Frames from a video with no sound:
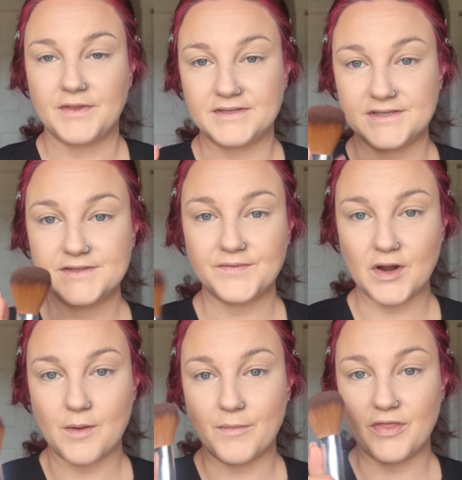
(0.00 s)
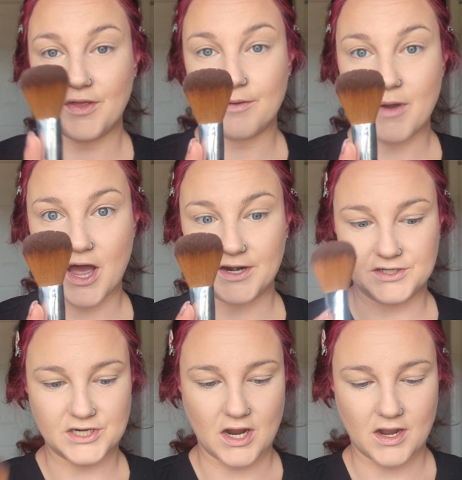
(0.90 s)
This is from the
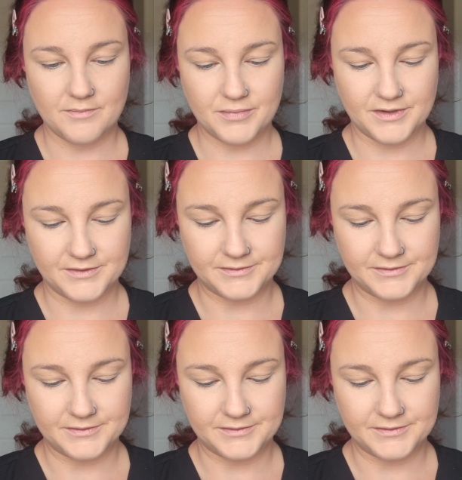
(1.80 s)
Body Shop.